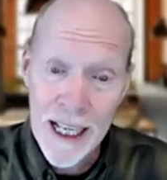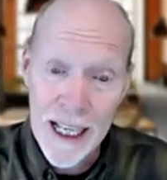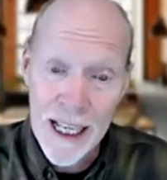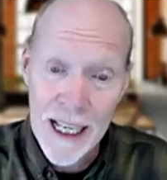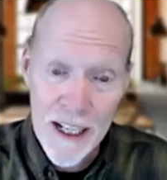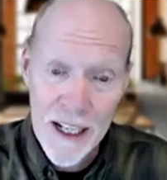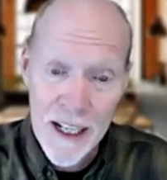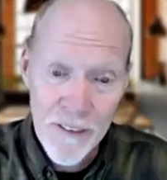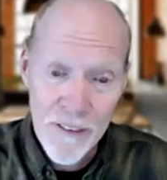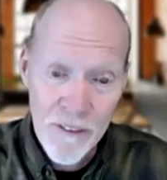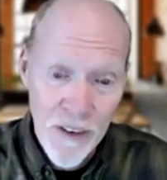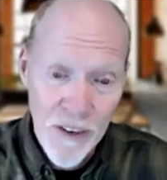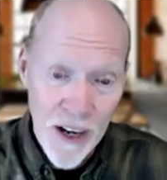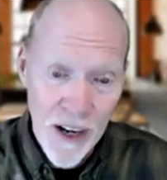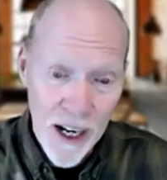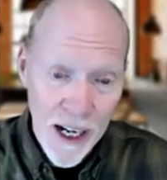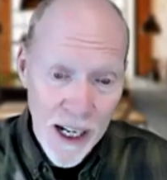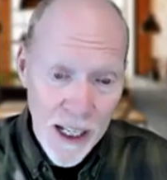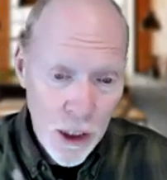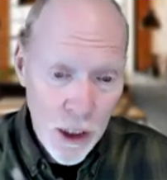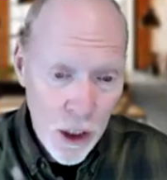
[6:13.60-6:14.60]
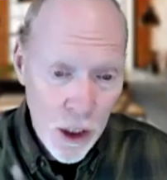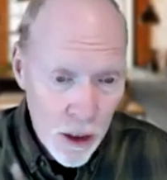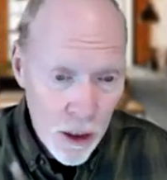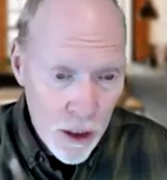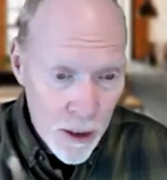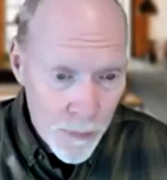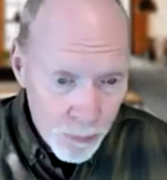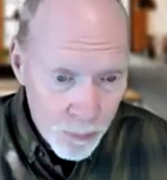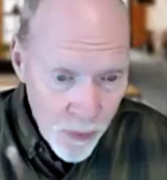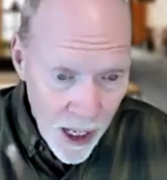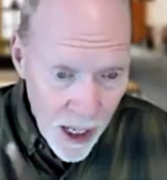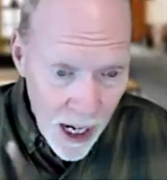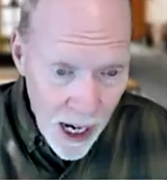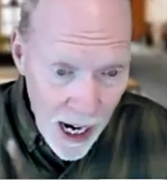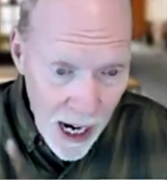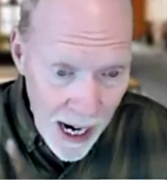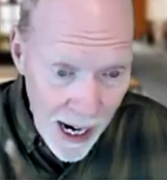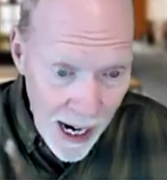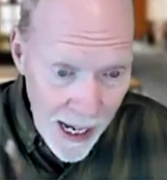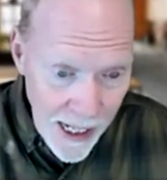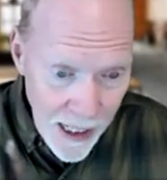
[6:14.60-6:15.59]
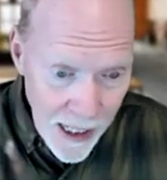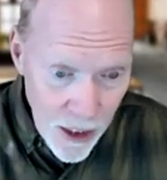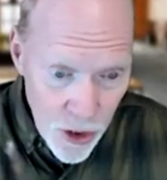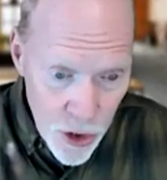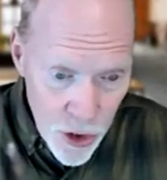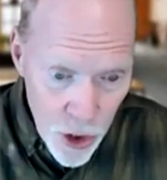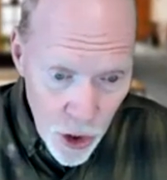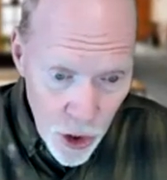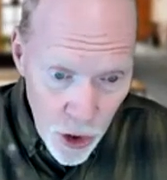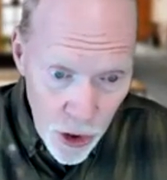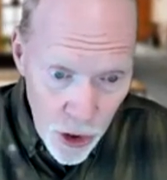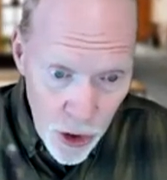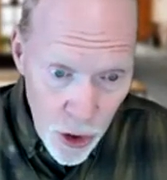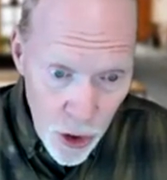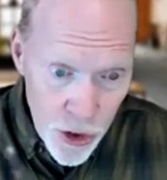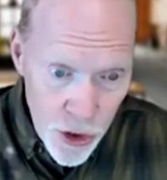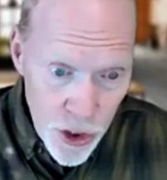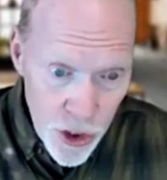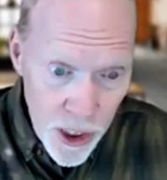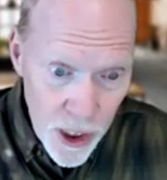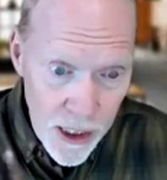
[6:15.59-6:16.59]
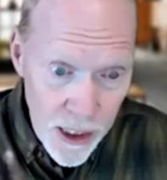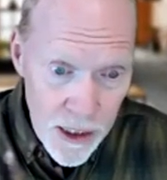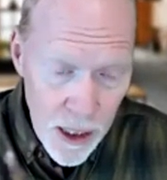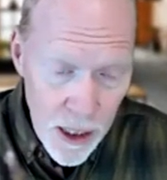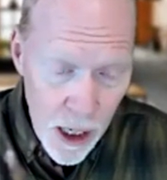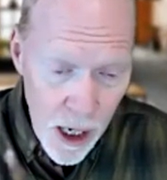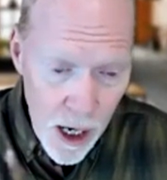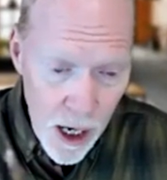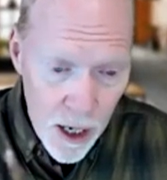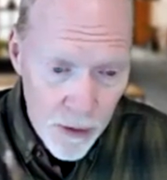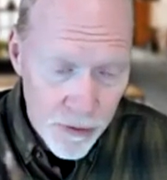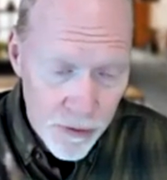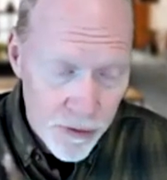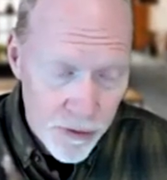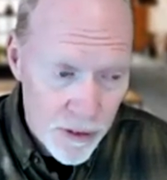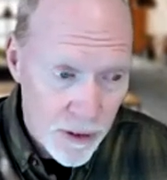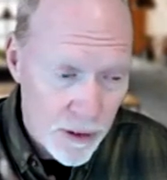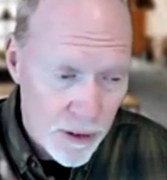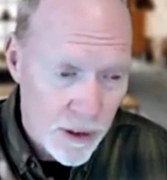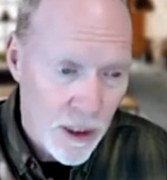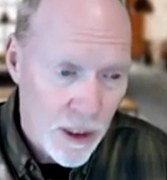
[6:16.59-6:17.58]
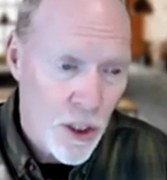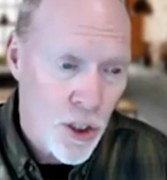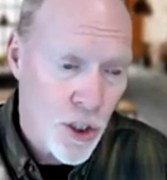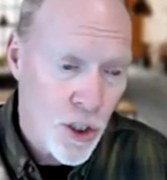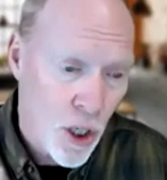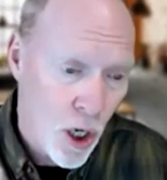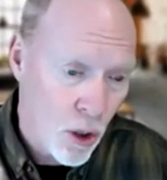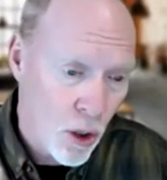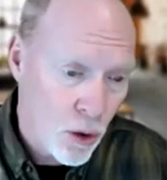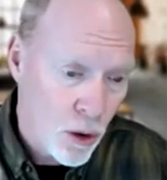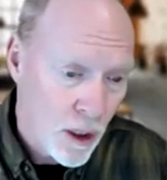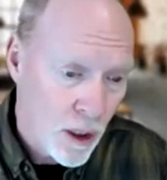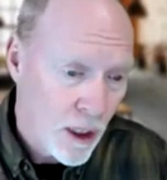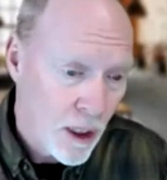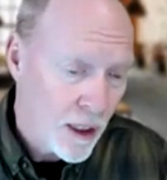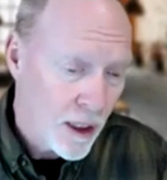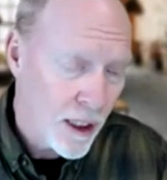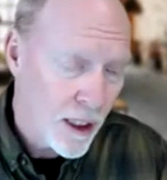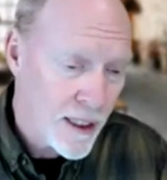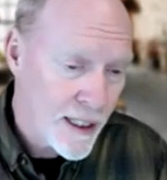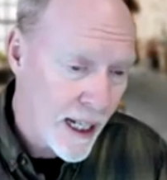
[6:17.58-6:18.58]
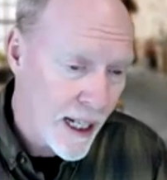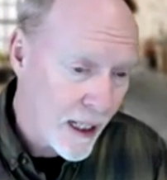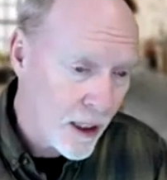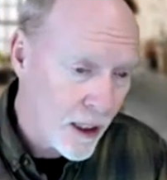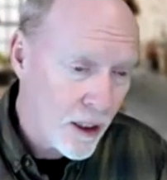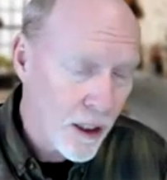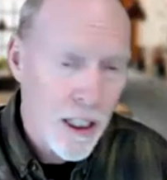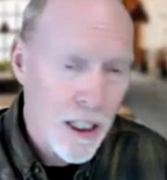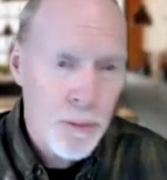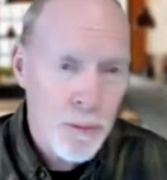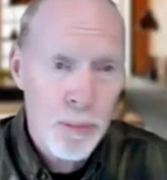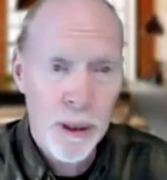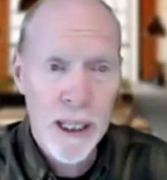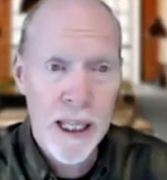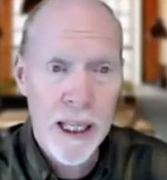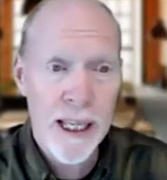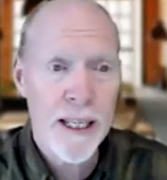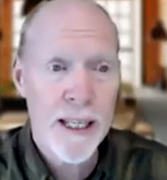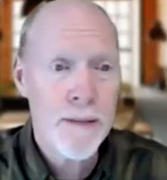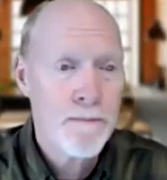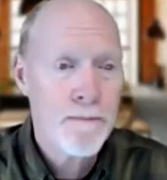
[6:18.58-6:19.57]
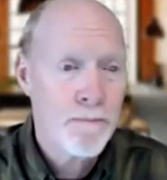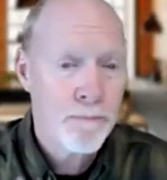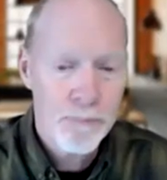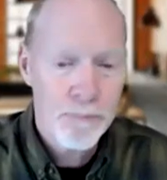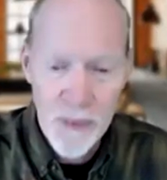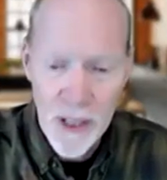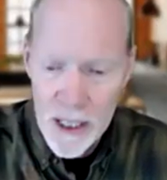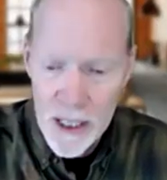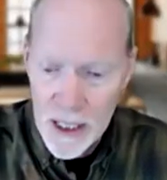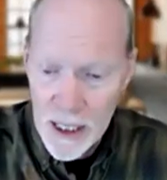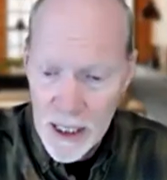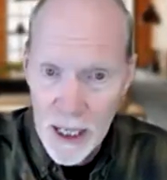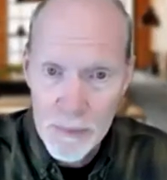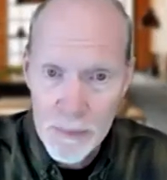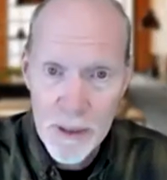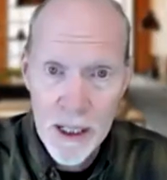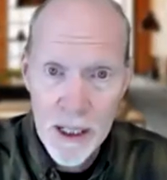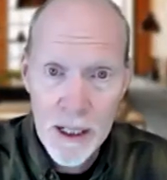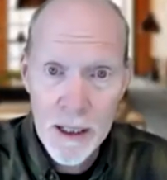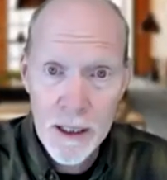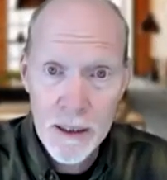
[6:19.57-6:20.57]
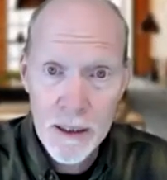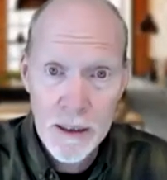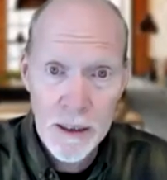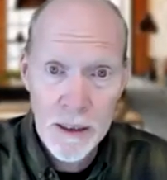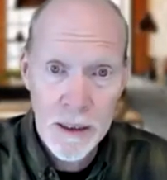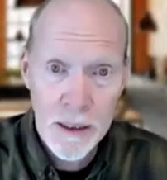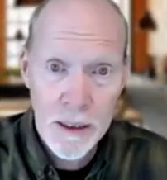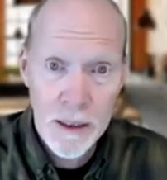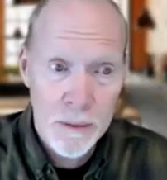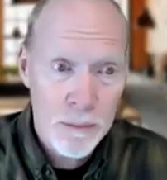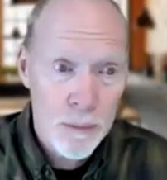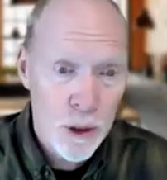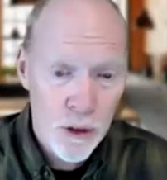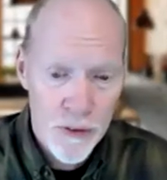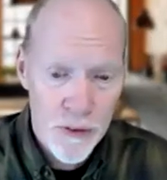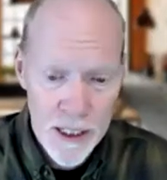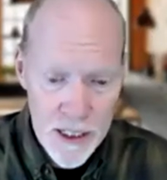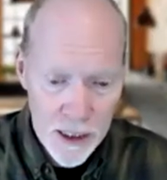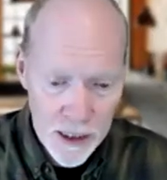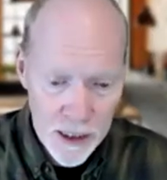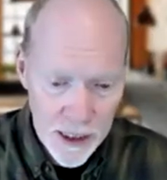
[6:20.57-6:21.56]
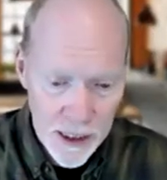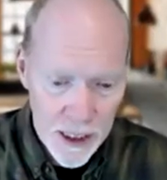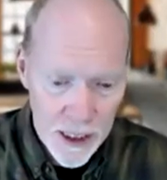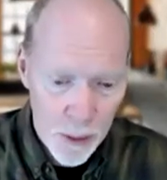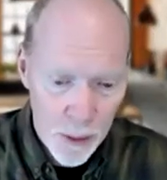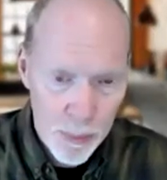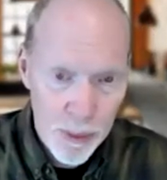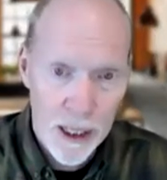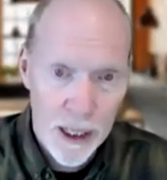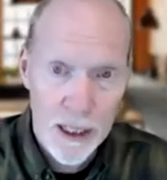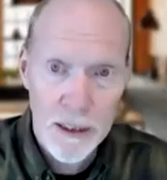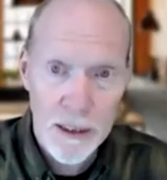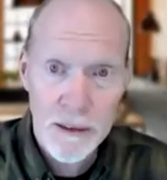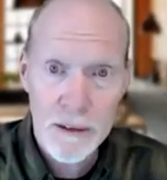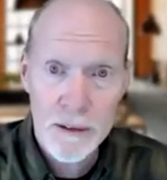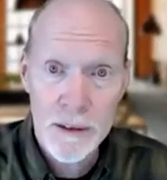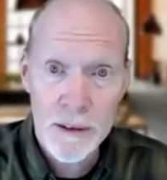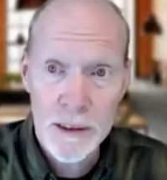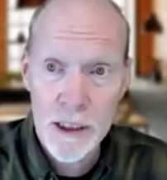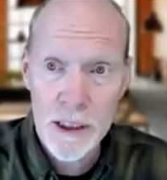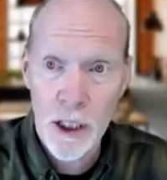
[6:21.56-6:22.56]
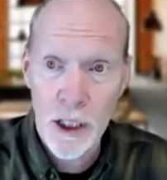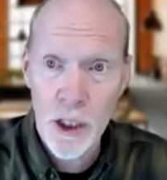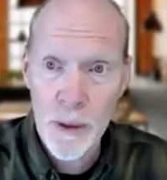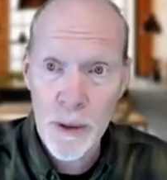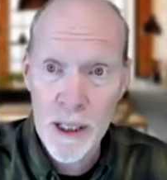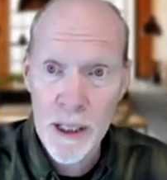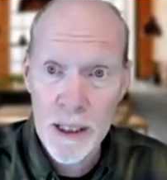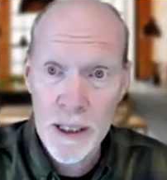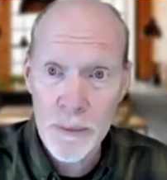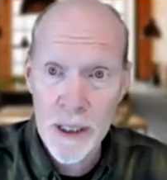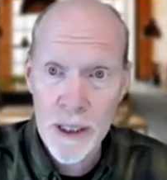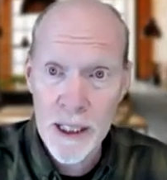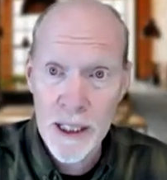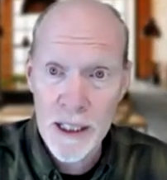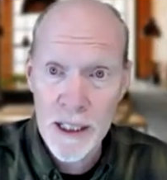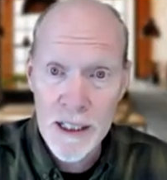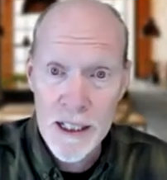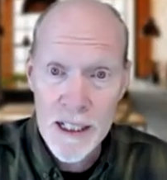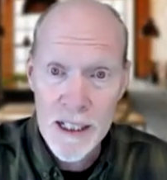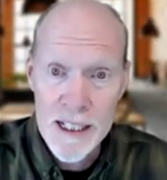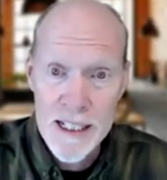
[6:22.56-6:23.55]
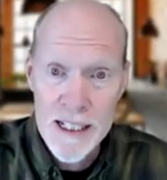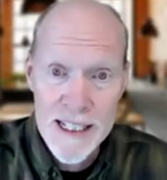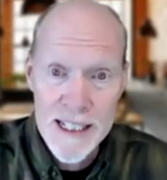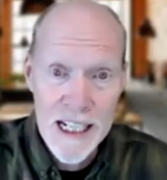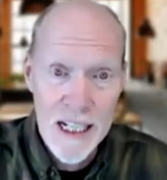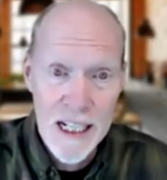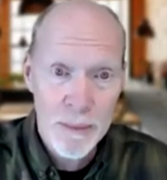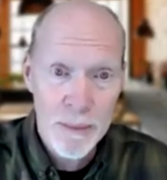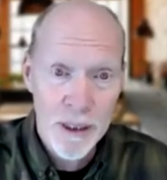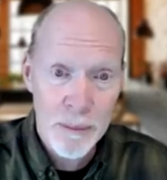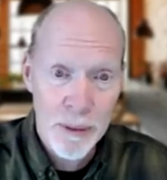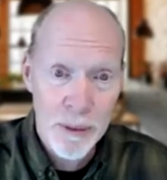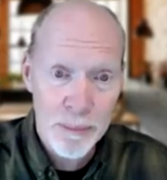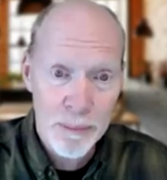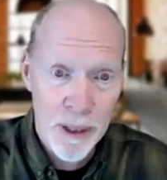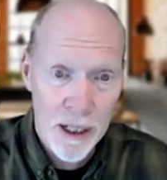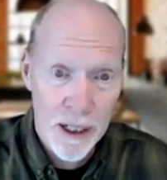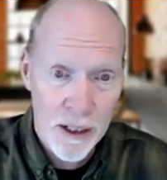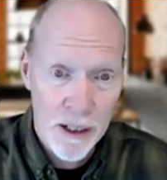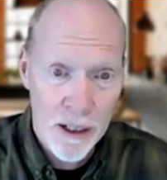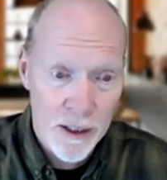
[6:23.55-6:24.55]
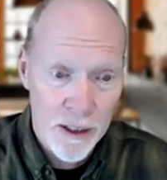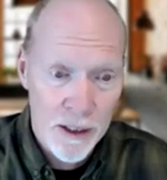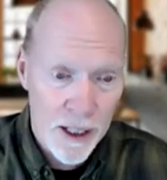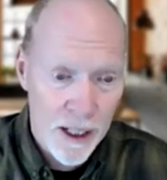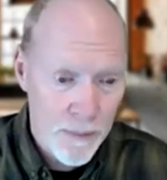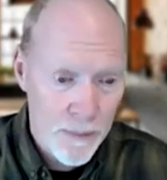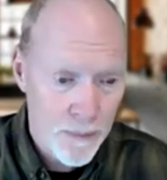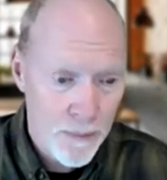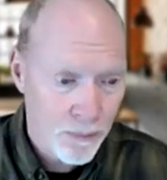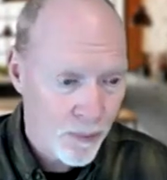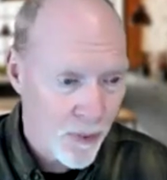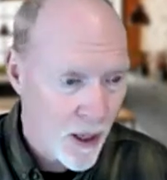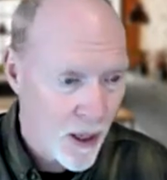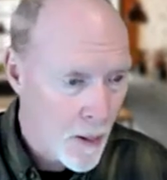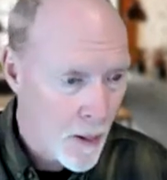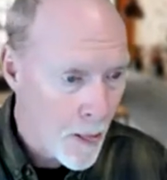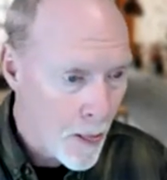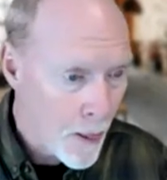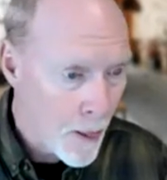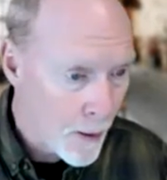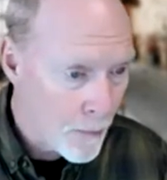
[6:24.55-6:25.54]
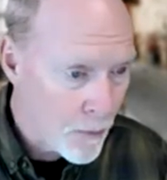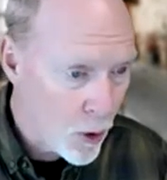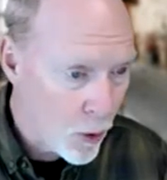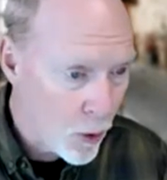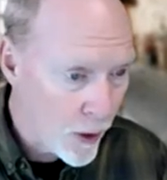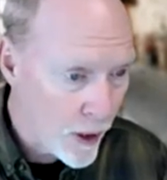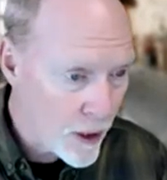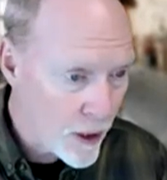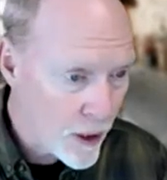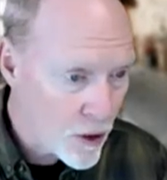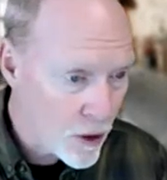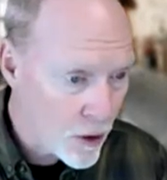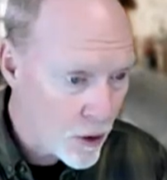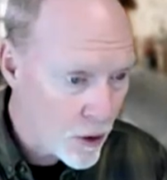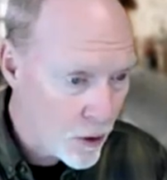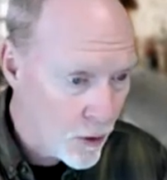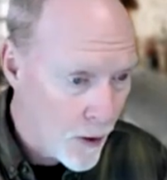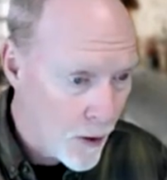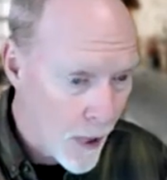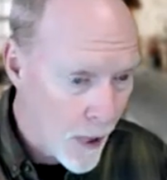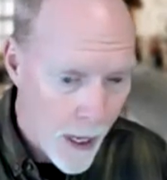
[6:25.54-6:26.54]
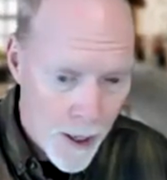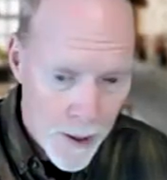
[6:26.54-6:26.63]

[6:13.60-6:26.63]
And if I look, I can turn those things off. So let's take a look at this plan. I'm going to move things a little bit so that we can see them a little bit better, okay? I'm going to